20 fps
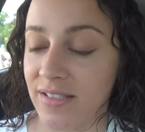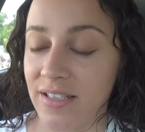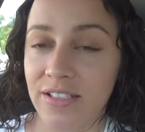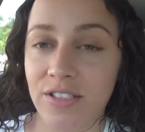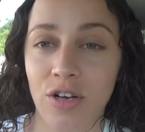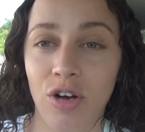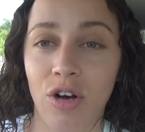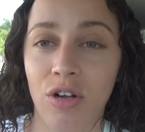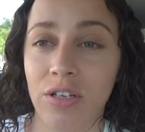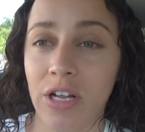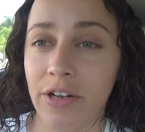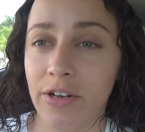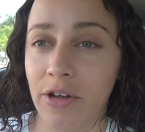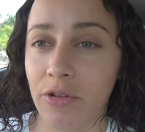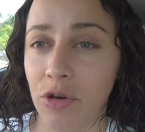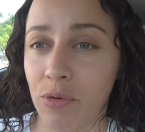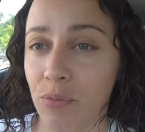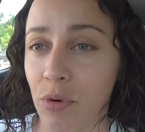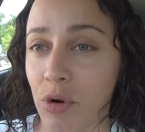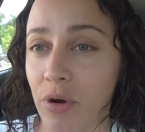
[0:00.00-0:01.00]
It's called
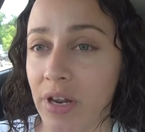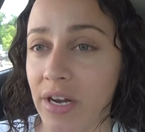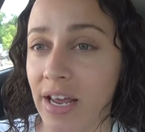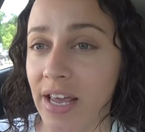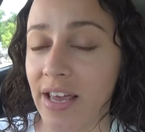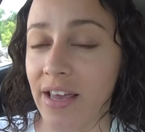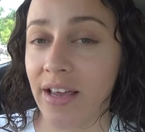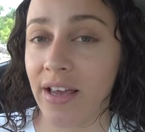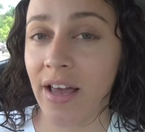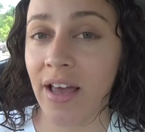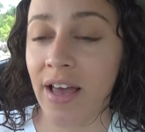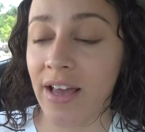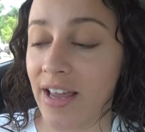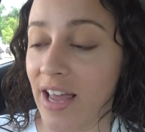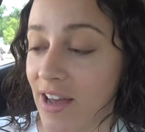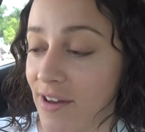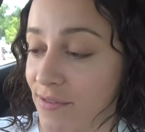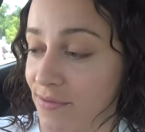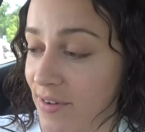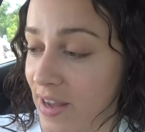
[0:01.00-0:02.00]
Another Broken Egg
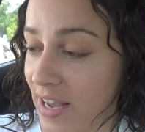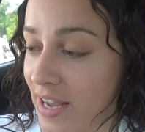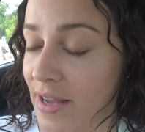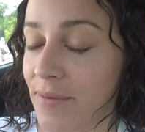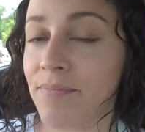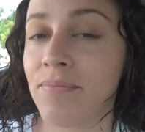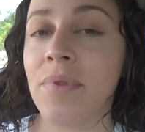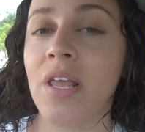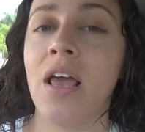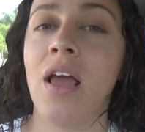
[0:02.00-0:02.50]
Cafe.